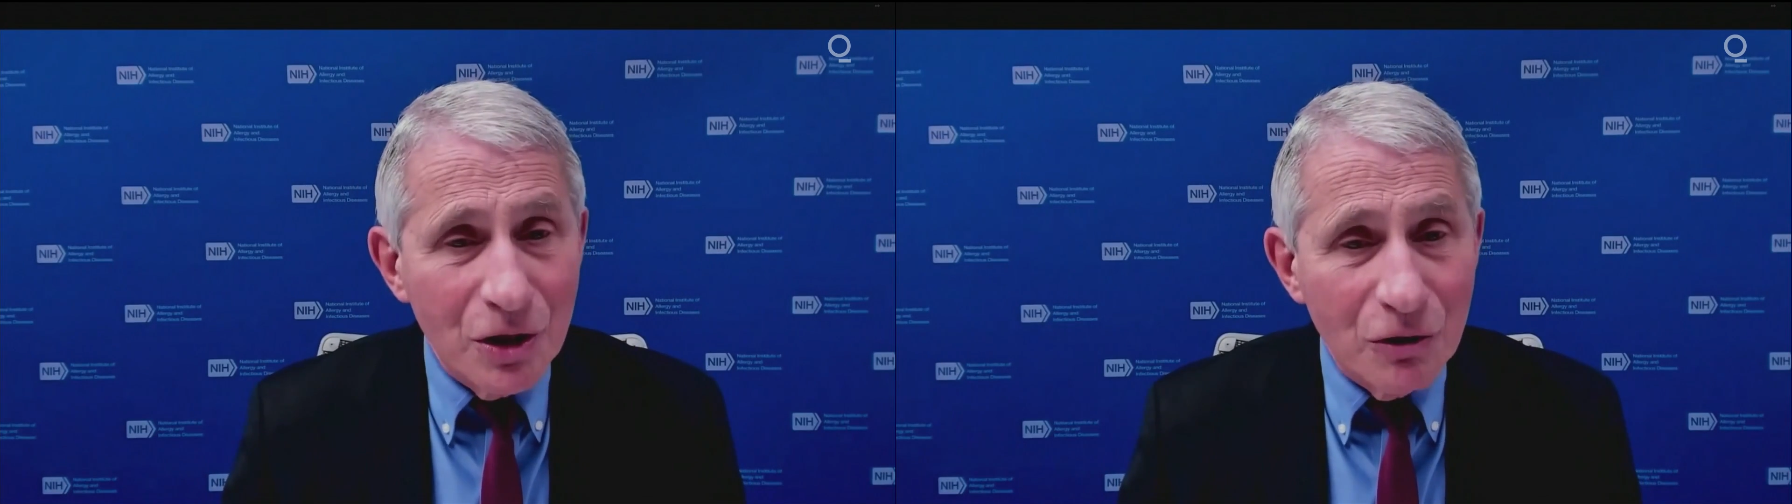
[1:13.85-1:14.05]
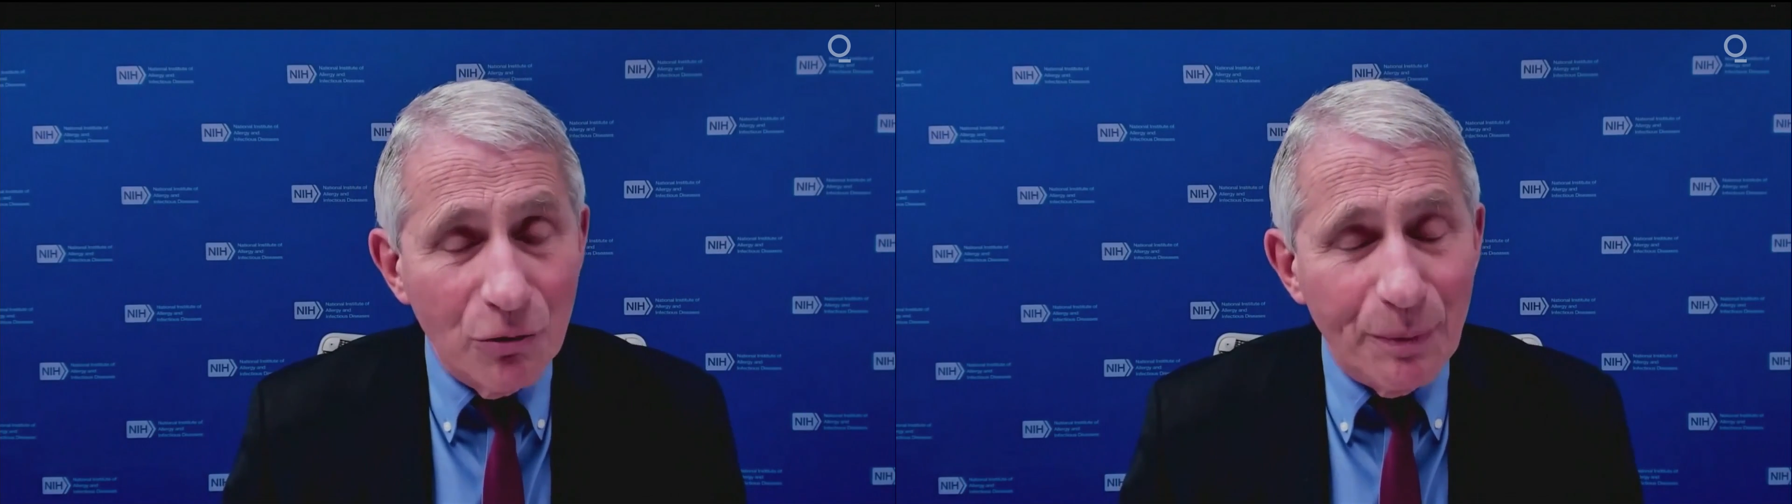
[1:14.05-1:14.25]

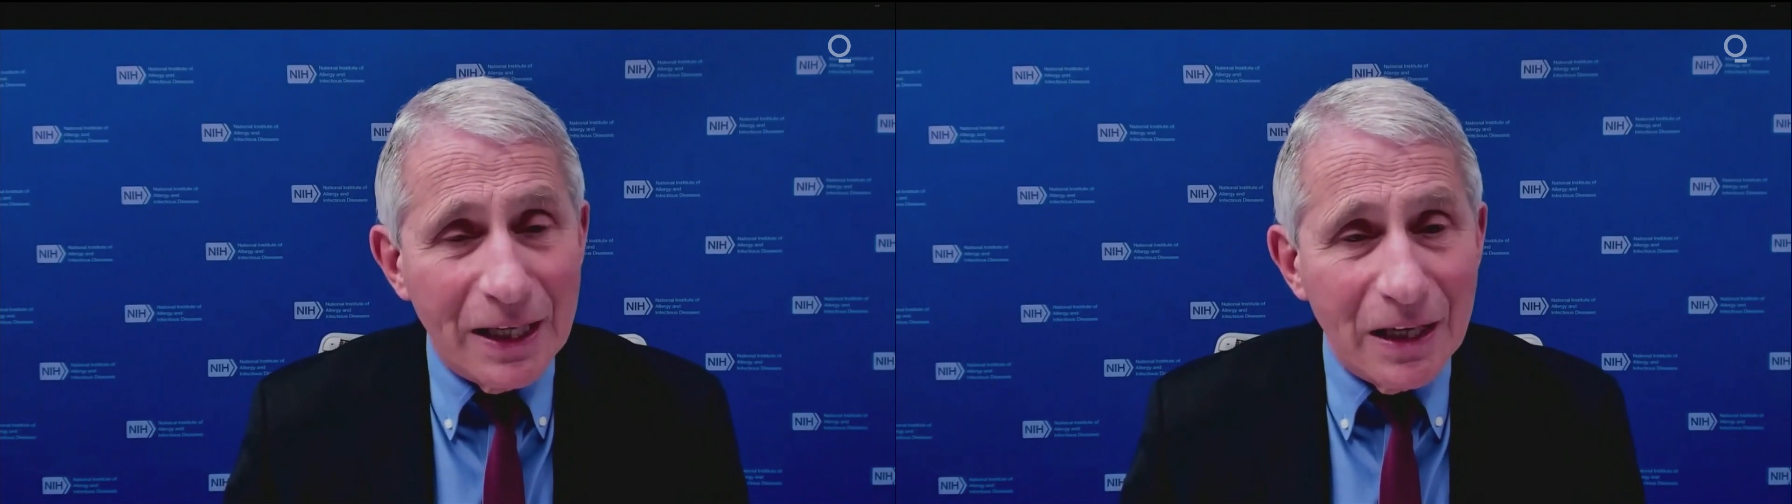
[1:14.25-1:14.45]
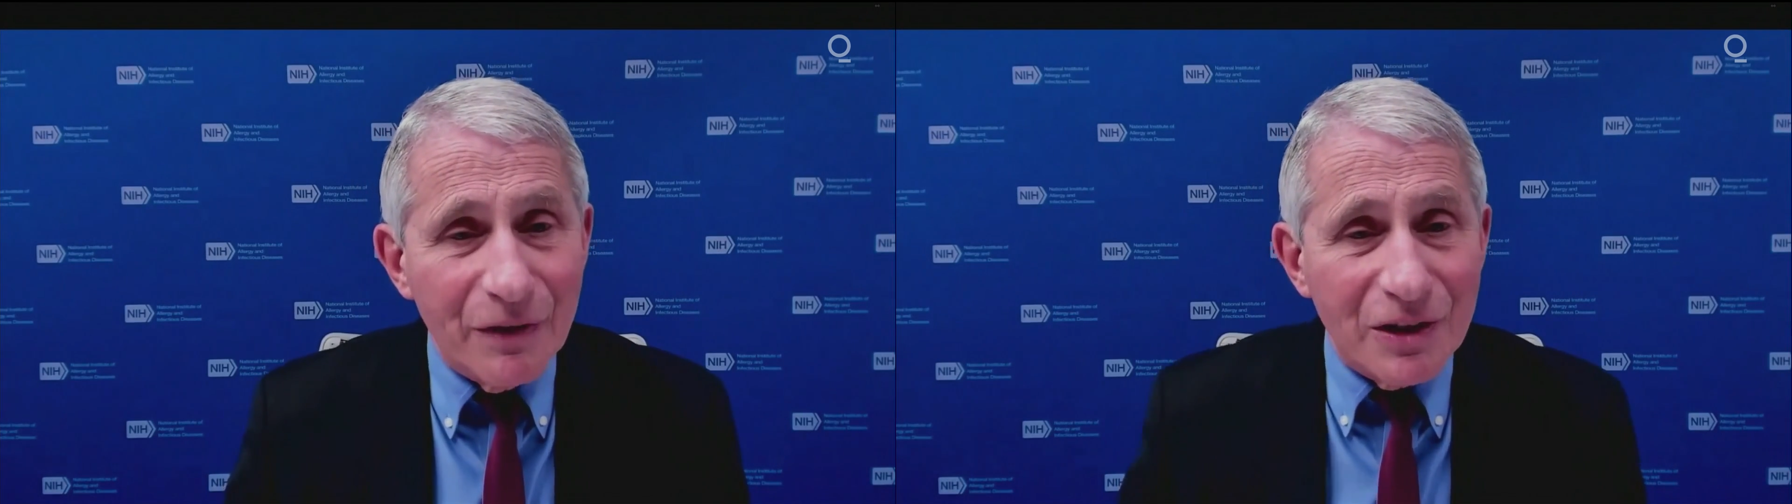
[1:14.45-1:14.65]
will be
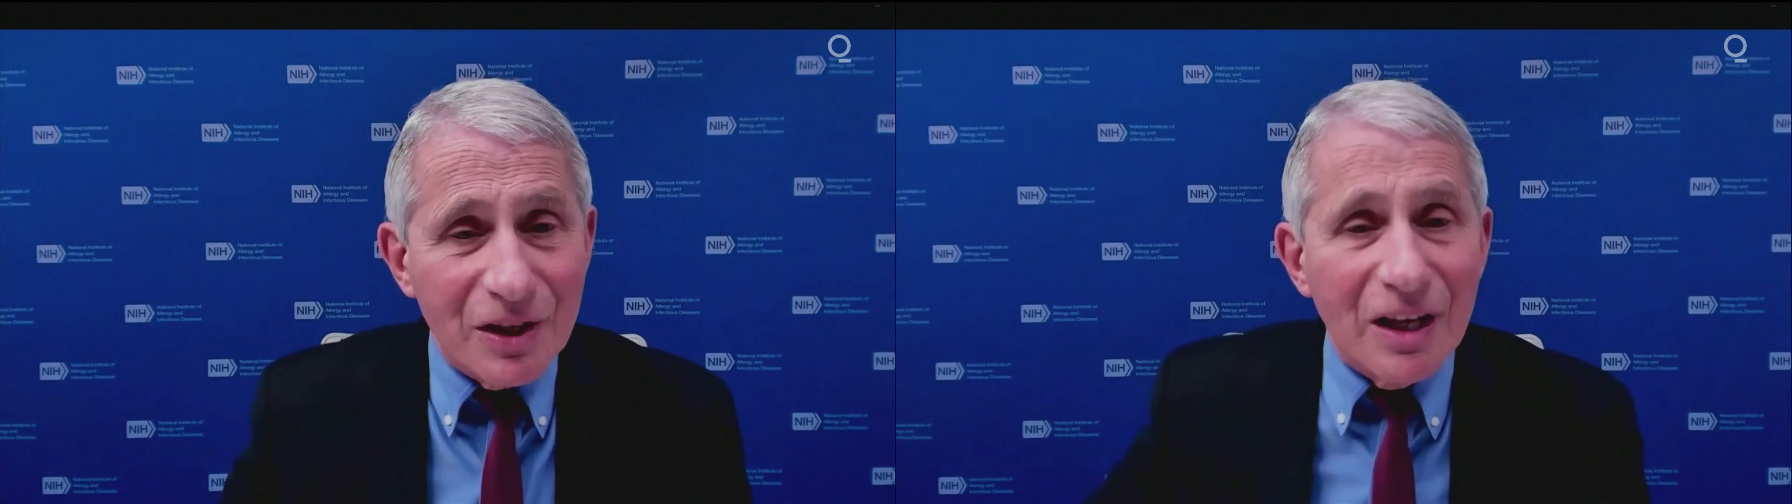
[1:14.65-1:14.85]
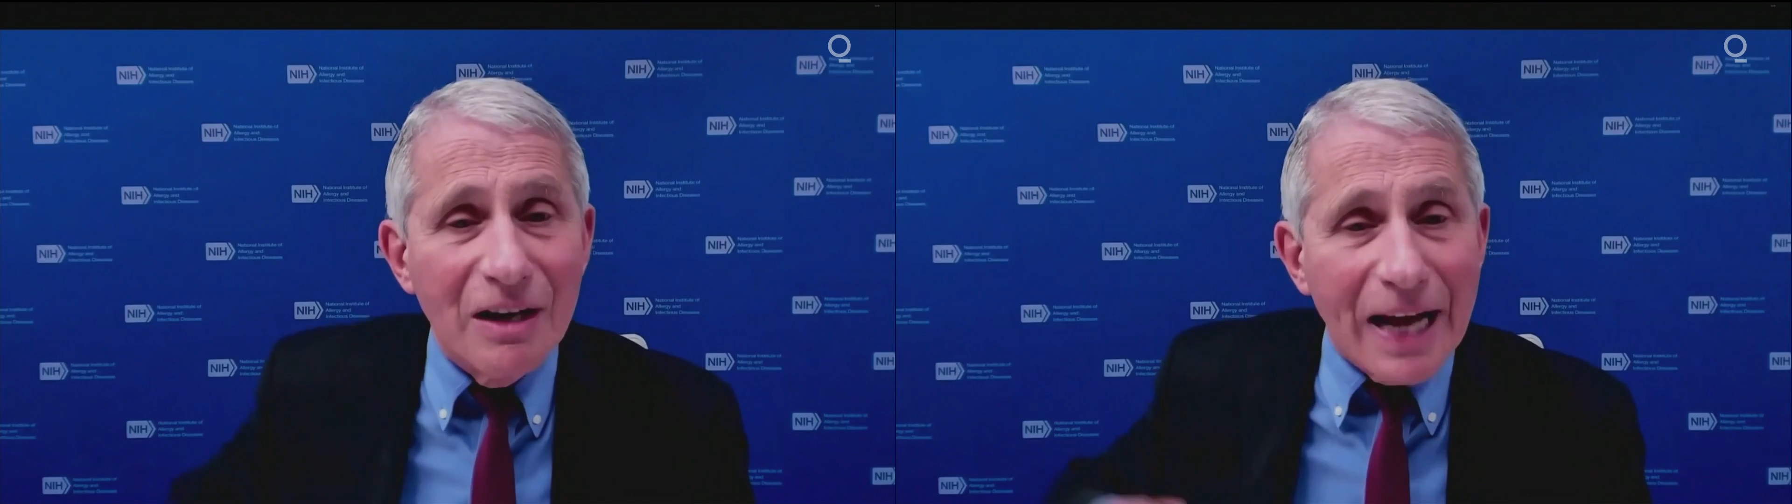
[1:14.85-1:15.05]
given to
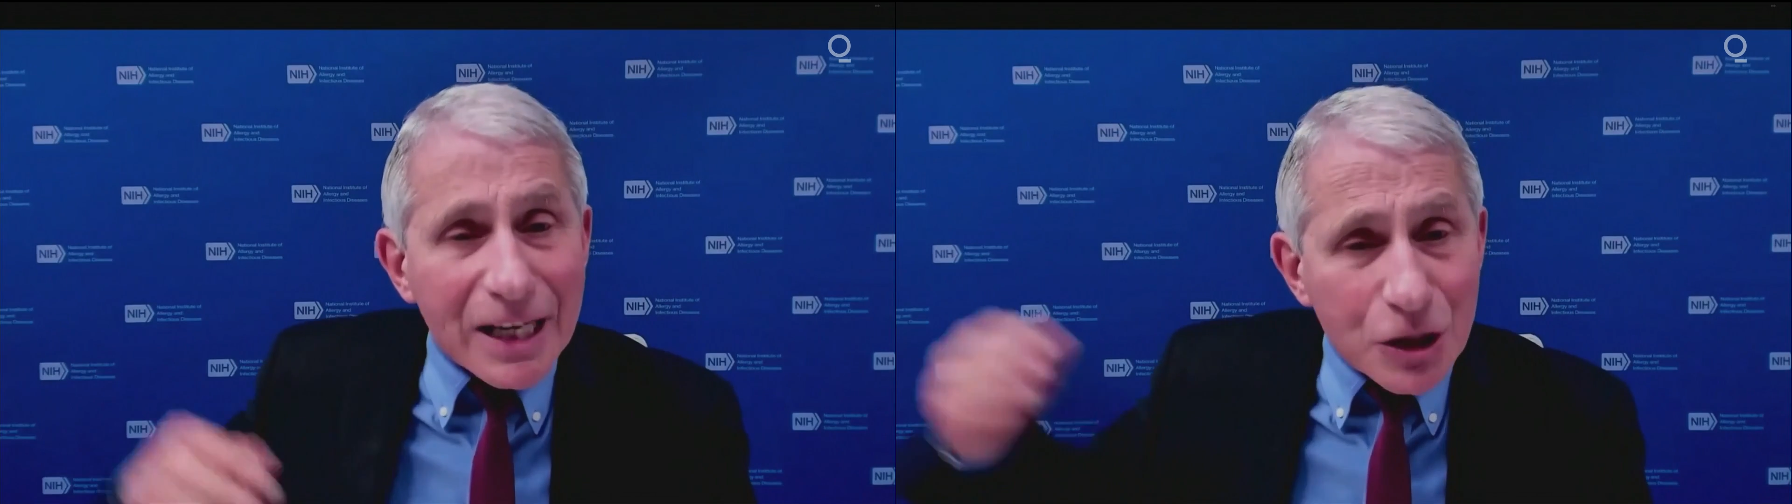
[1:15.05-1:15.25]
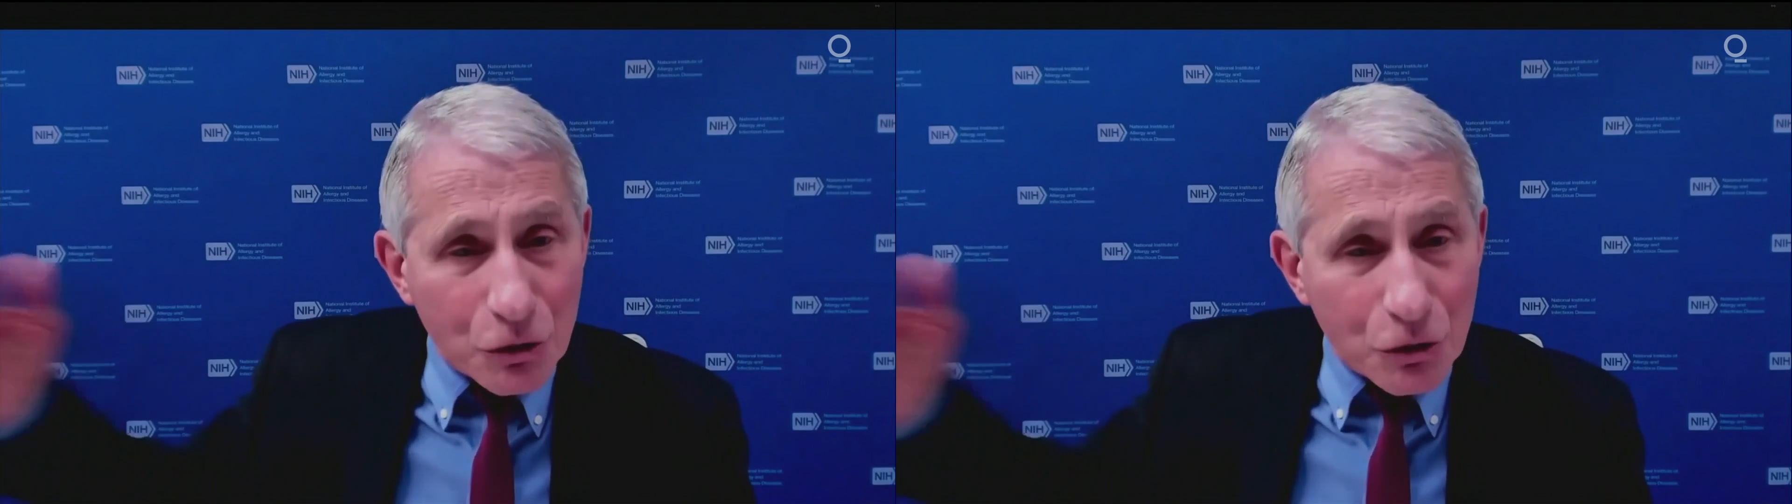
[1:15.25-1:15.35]
the next